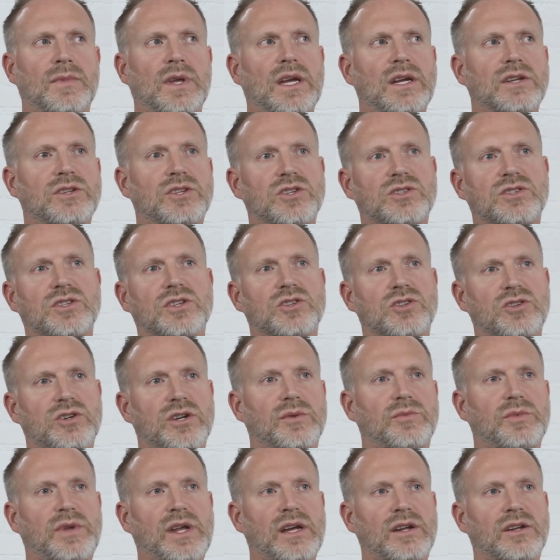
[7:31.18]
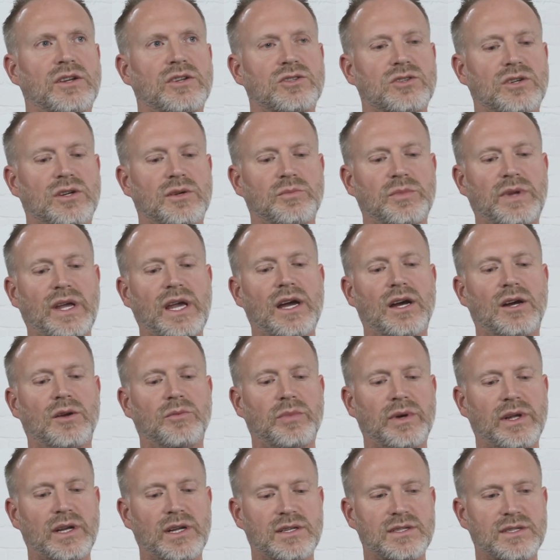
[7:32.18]
just to trim down,
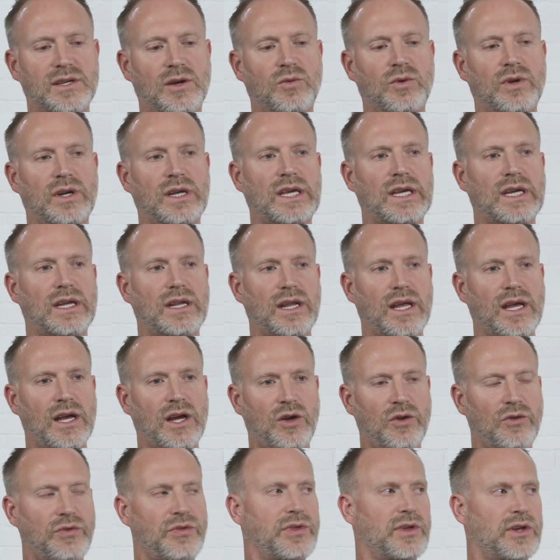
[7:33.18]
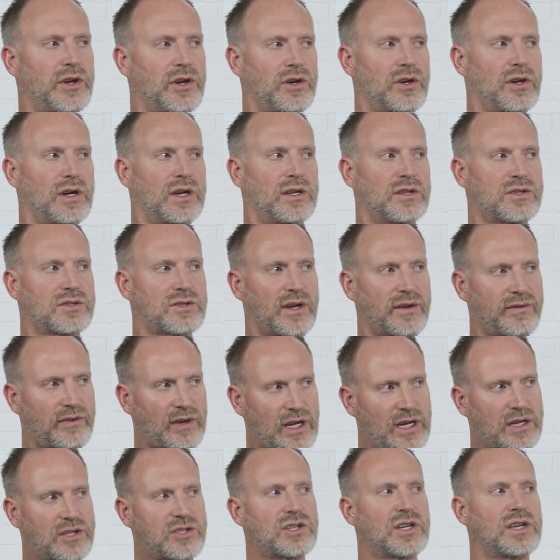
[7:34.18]
but it's I want to get healthier, and so I've
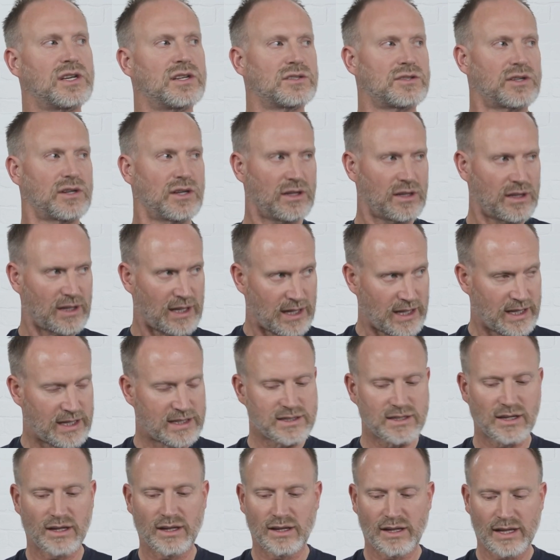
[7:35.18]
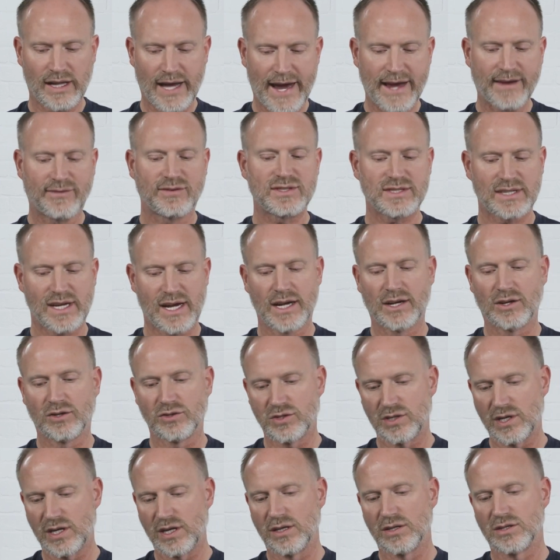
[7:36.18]
got to change. It's a lifestyle
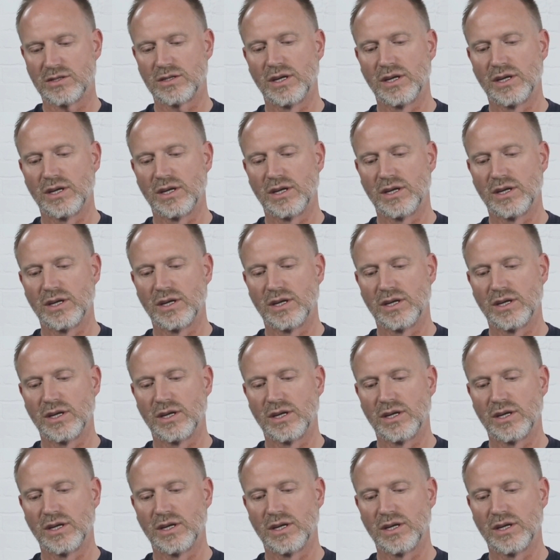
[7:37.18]
change.